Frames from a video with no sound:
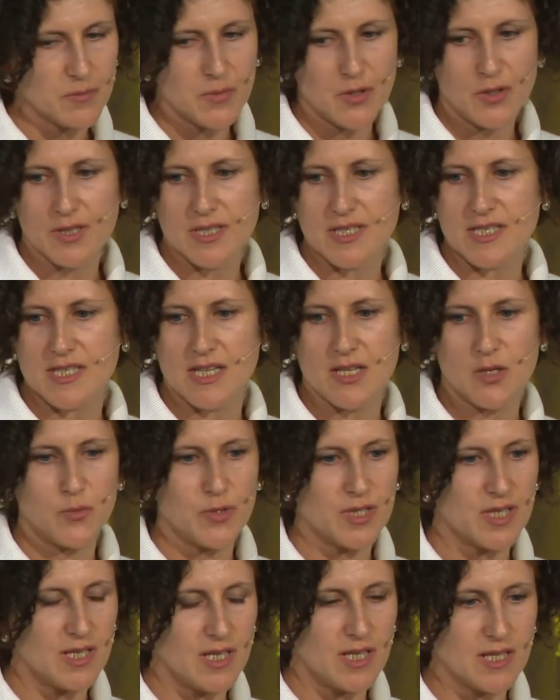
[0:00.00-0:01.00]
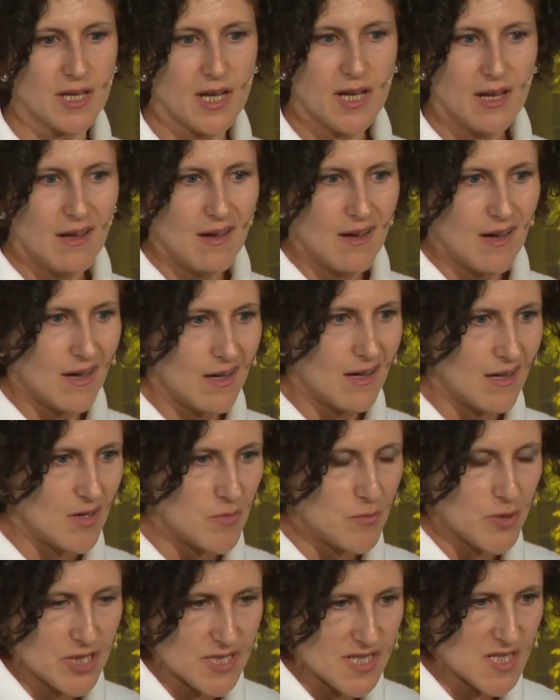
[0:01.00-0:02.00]
policy, we need
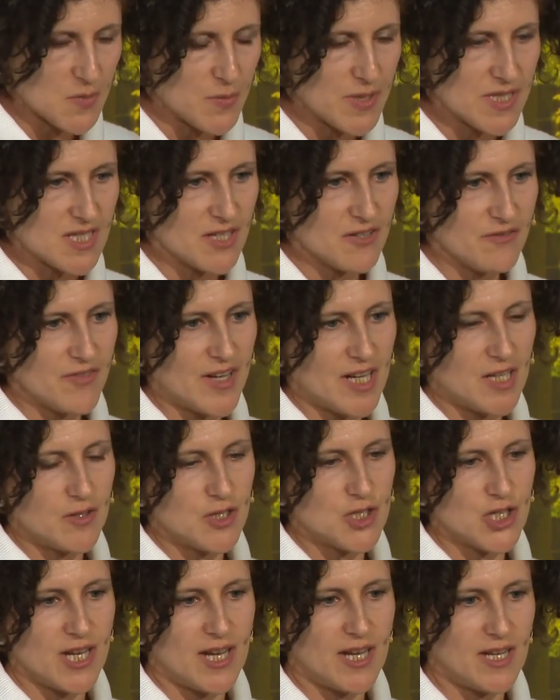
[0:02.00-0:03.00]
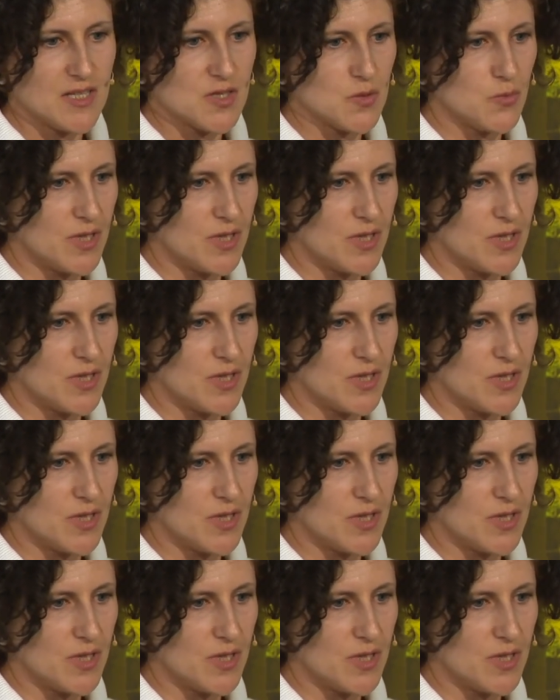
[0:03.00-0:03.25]
participants in value chains,